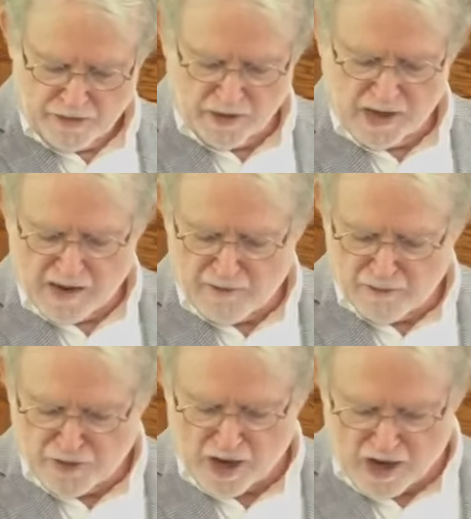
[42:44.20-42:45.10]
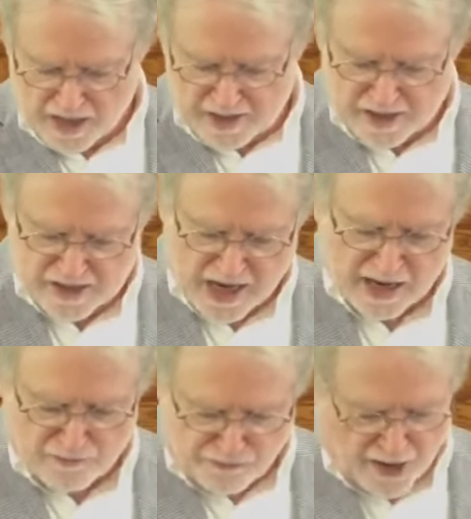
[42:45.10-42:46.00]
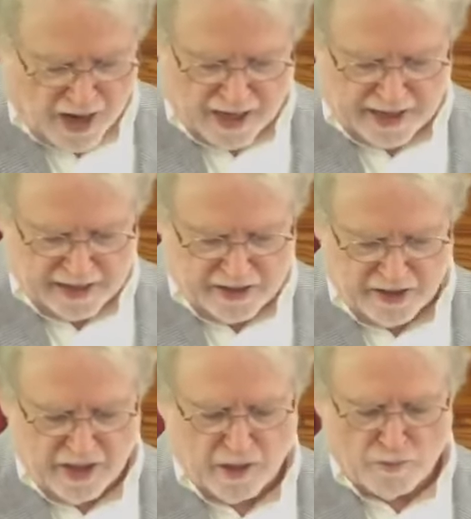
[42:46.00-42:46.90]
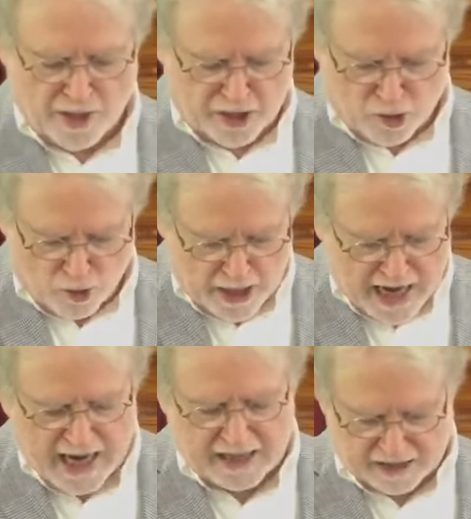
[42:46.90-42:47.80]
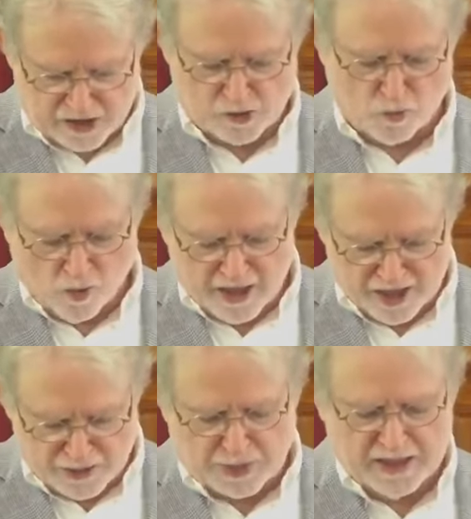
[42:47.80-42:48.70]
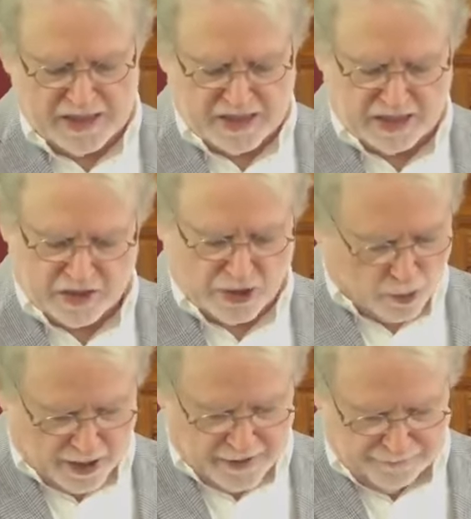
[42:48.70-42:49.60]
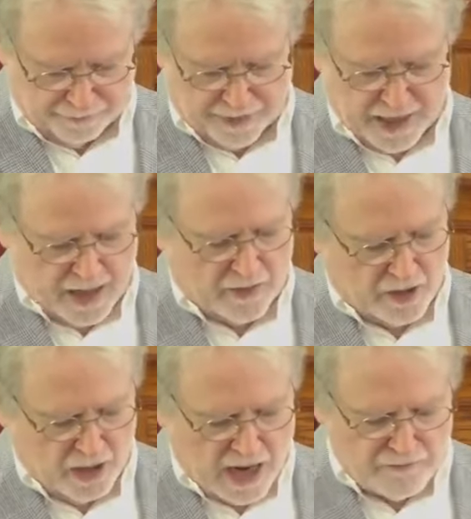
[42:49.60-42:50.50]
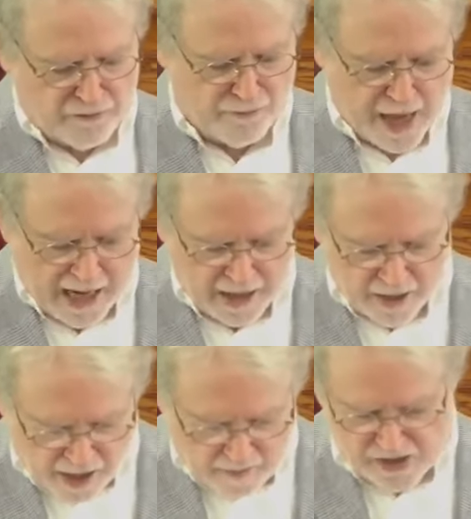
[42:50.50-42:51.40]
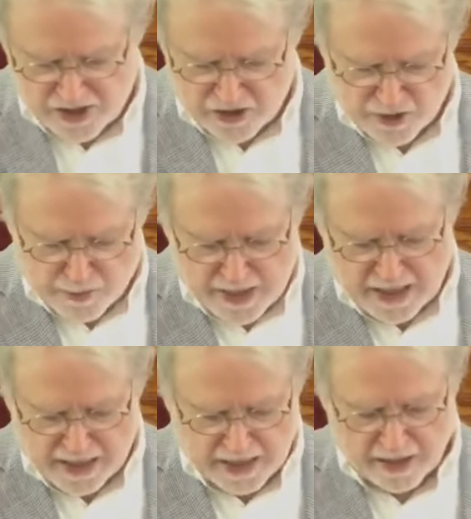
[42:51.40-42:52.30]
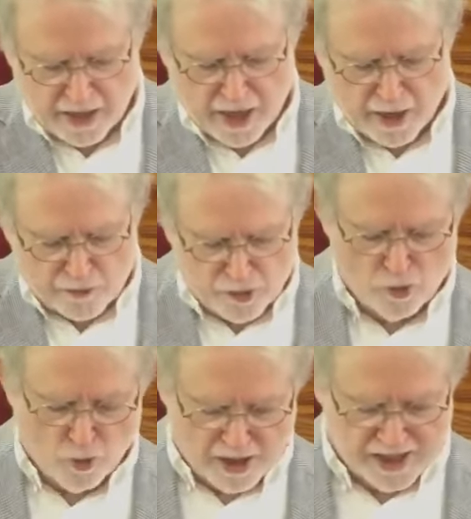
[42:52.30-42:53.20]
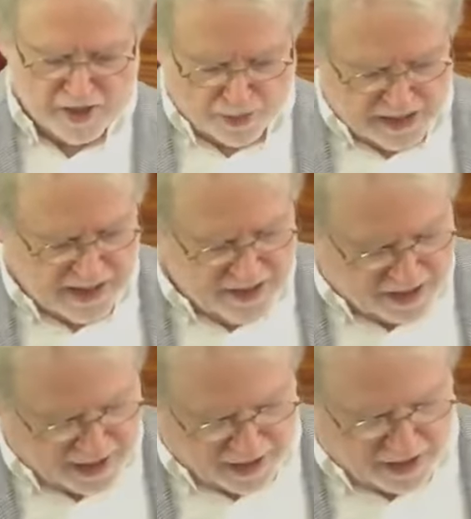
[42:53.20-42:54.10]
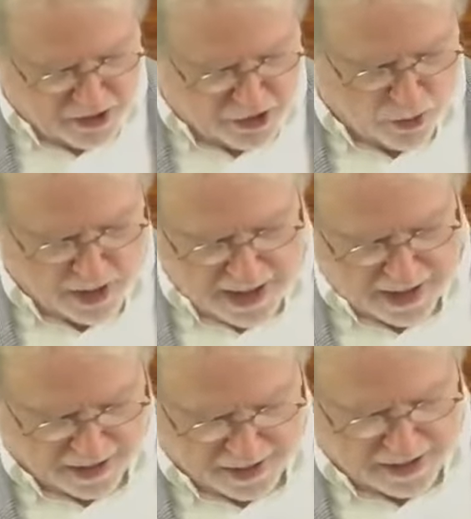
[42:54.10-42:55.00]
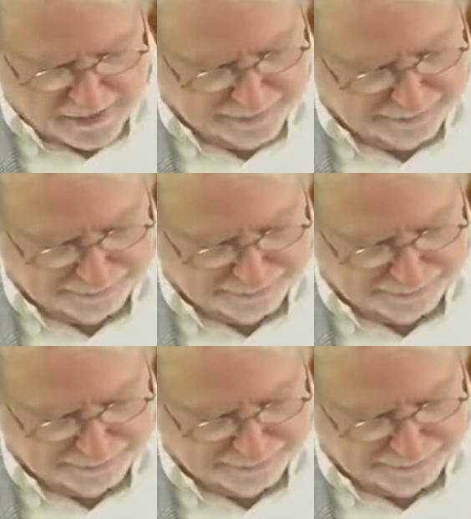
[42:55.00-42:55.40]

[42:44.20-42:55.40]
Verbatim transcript: The love of God does not find, but creates what is pleasing to it. The love of man comes into being through what is pleasing to it.